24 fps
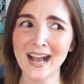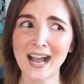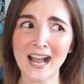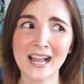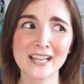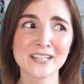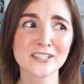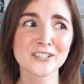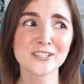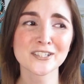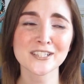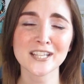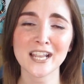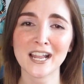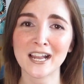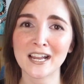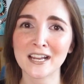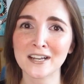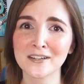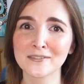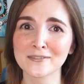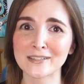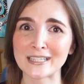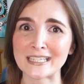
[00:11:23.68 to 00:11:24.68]
I just
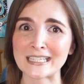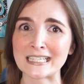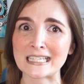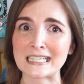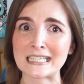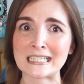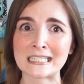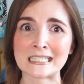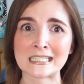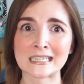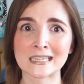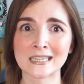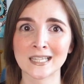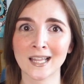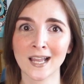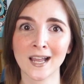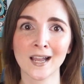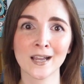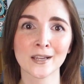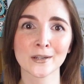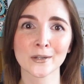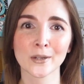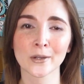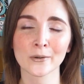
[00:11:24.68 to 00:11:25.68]
have like a
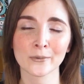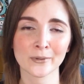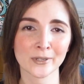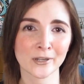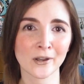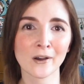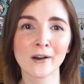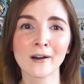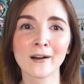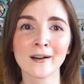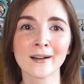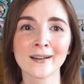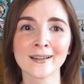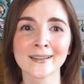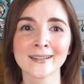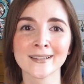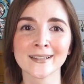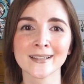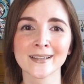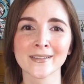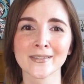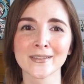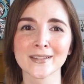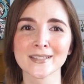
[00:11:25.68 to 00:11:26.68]
lot going on,
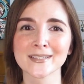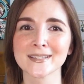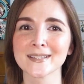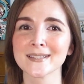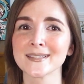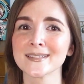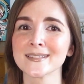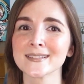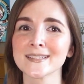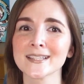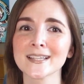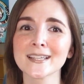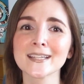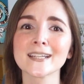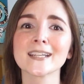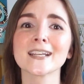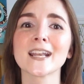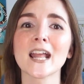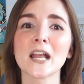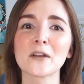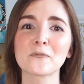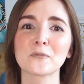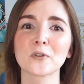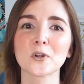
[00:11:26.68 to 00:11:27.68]
and this is in an
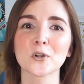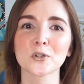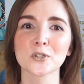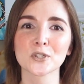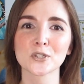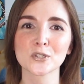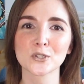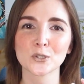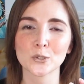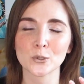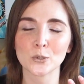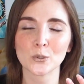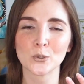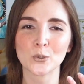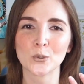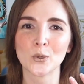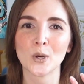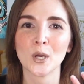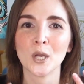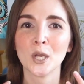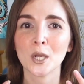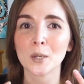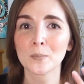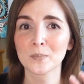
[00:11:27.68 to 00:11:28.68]
effort
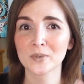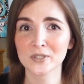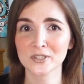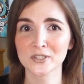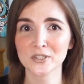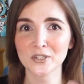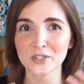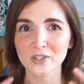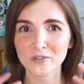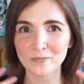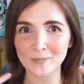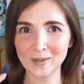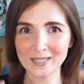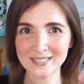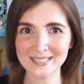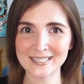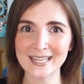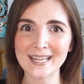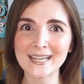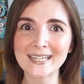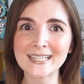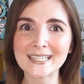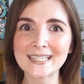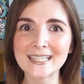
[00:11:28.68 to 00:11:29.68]
to preserve my
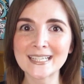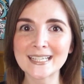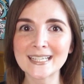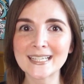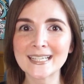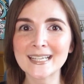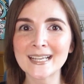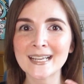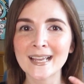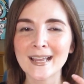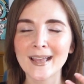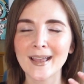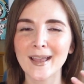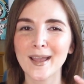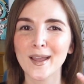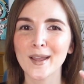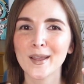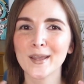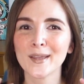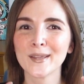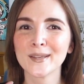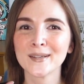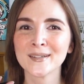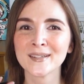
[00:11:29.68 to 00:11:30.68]
sanity
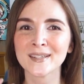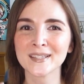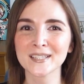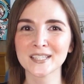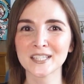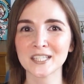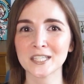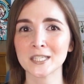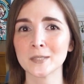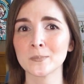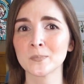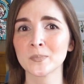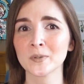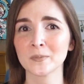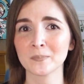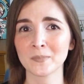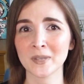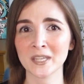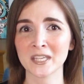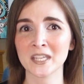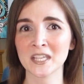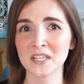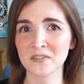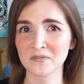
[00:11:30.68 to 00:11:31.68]
and keep
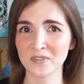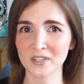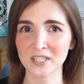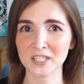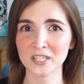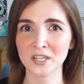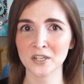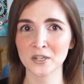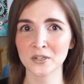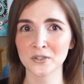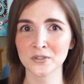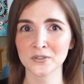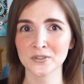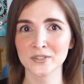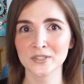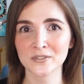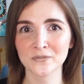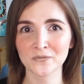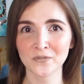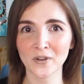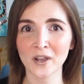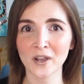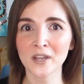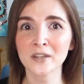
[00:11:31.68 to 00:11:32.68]
making videos
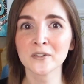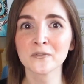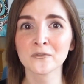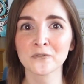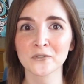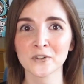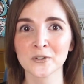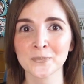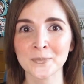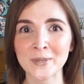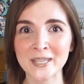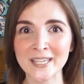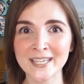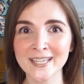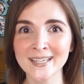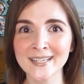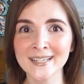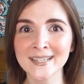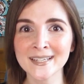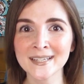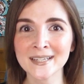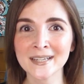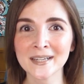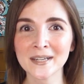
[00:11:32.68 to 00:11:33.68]
fun for
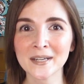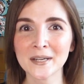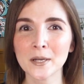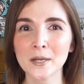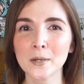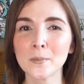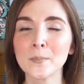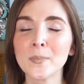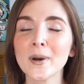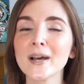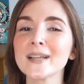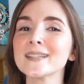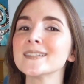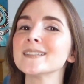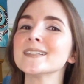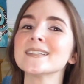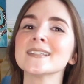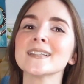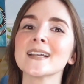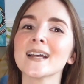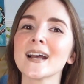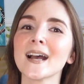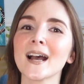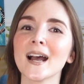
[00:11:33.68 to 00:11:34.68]
me. But
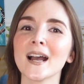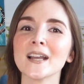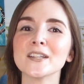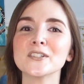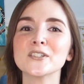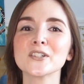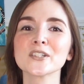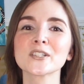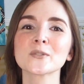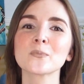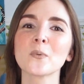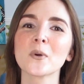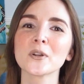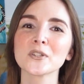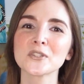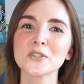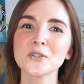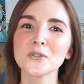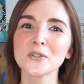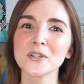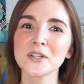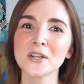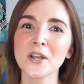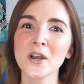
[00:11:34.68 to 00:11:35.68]
I just want
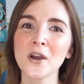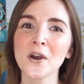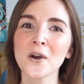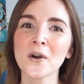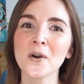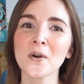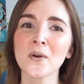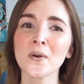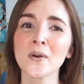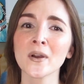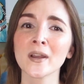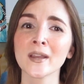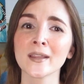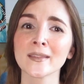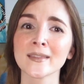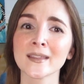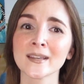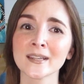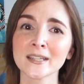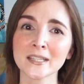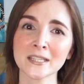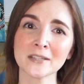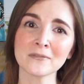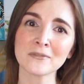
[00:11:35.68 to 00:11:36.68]
you to know
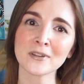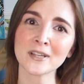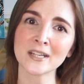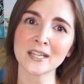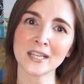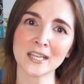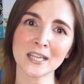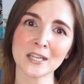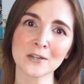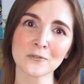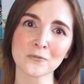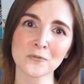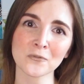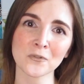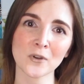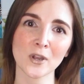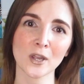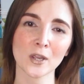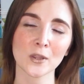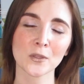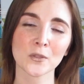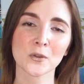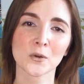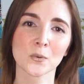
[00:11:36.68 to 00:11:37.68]
that even if
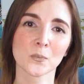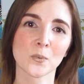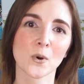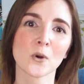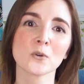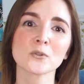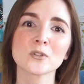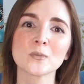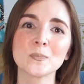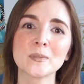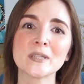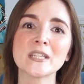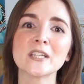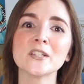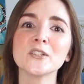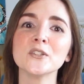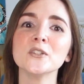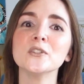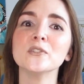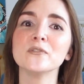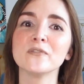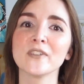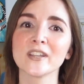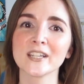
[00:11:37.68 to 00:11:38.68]
there won't be a
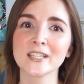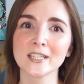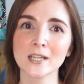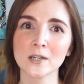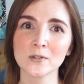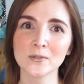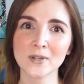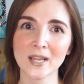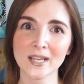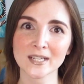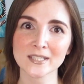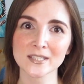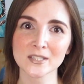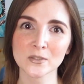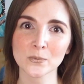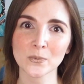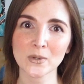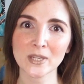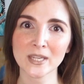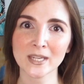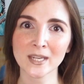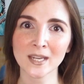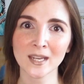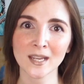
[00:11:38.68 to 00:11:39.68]
new video next
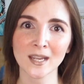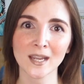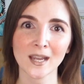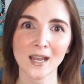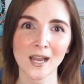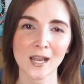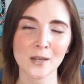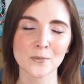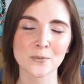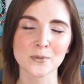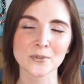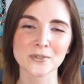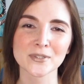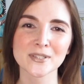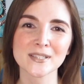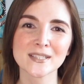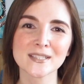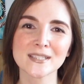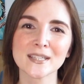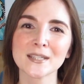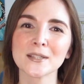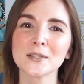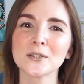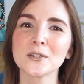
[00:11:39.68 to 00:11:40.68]
week, I will
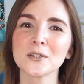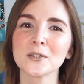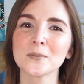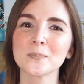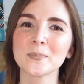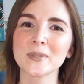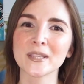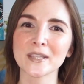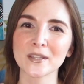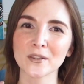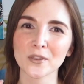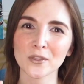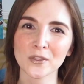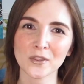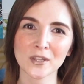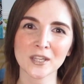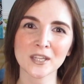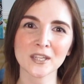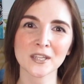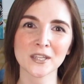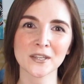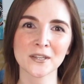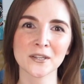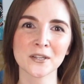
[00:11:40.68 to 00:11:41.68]
still be
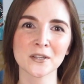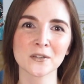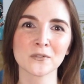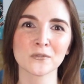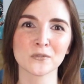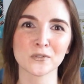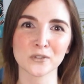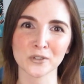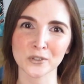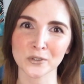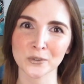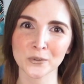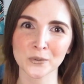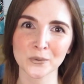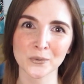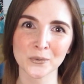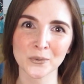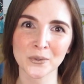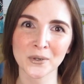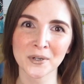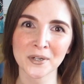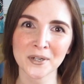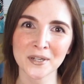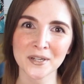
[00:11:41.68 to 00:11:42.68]
thinking of
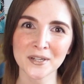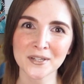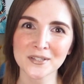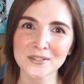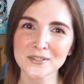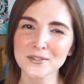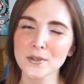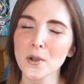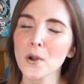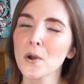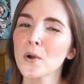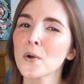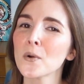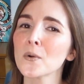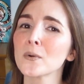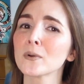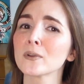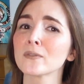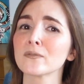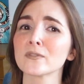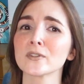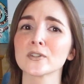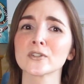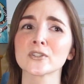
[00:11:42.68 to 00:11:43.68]
you. So
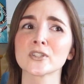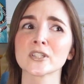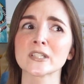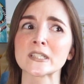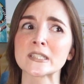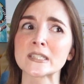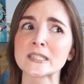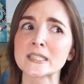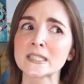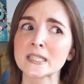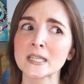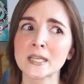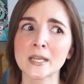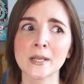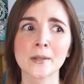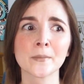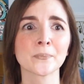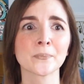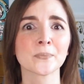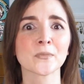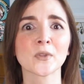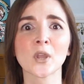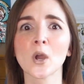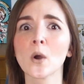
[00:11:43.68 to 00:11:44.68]
if you're just
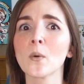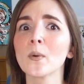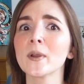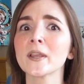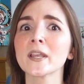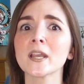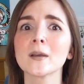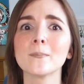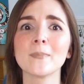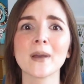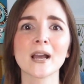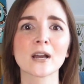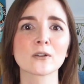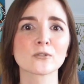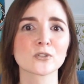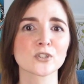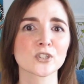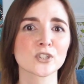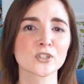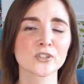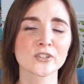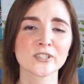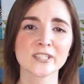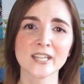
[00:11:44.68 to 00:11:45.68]
going about
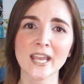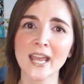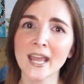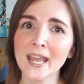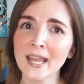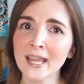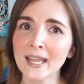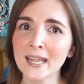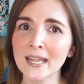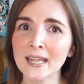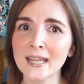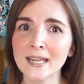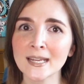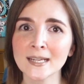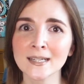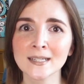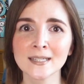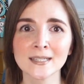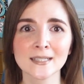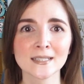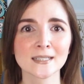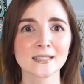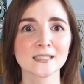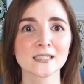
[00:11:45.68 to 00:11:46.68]
your day,
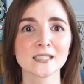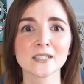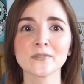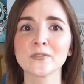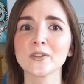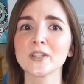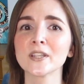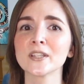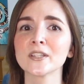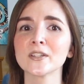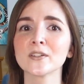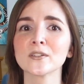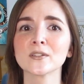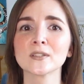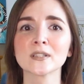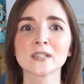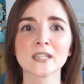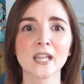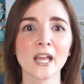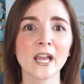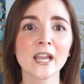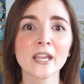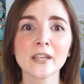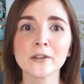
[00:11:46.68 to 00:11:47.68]
living your
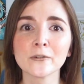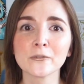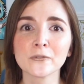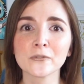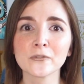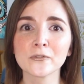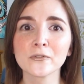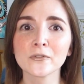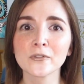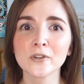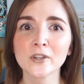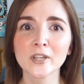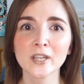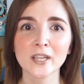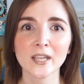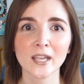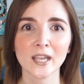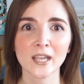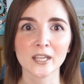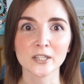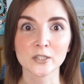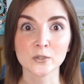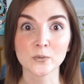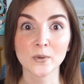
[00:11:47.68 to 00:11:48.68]
life,
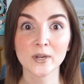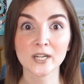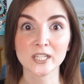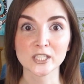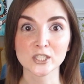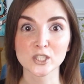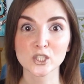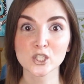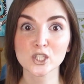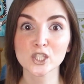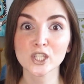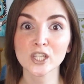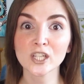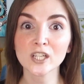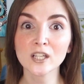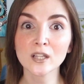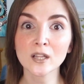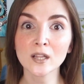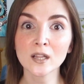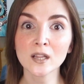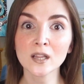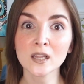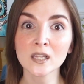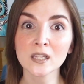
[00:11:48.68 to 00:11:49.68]
and you get a
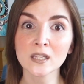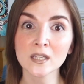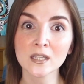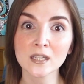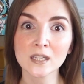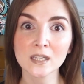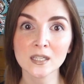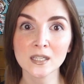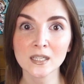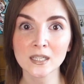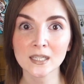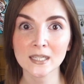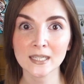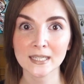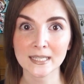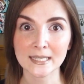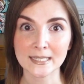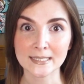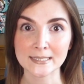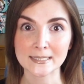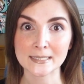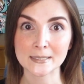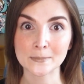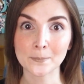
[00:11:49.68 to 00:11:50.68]
chill,
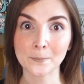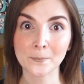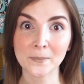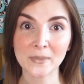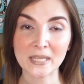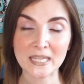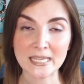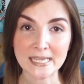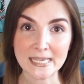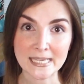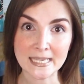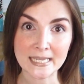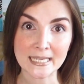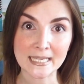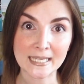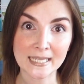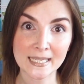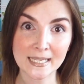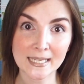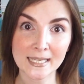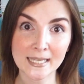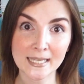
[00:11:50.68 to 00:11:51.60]
it's me.